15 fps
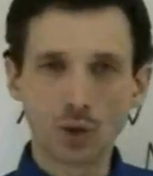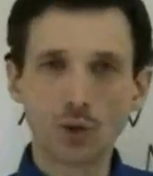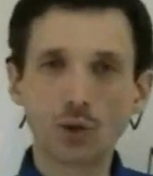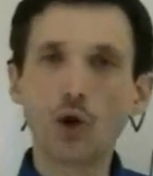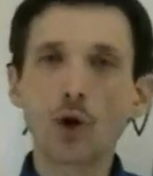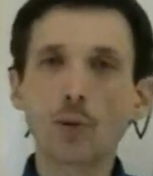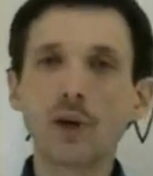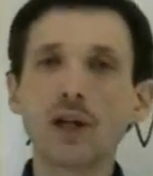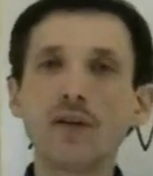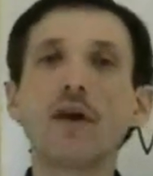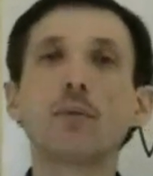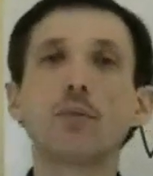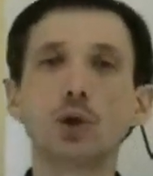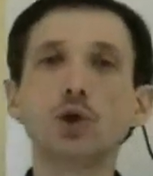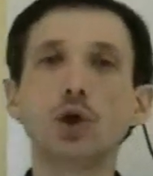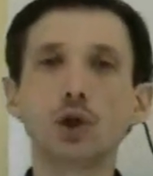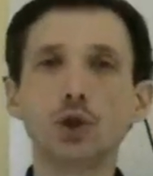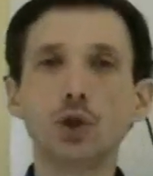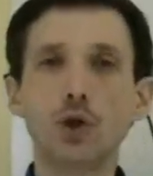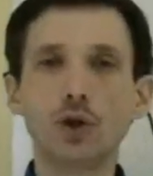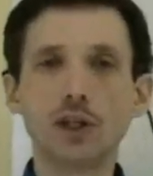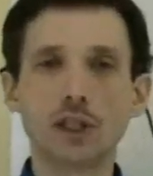So normally they would
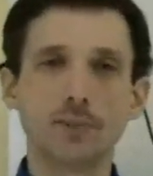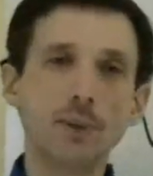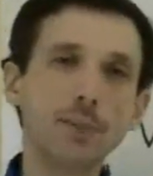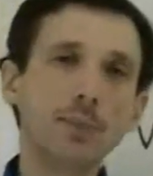not notice.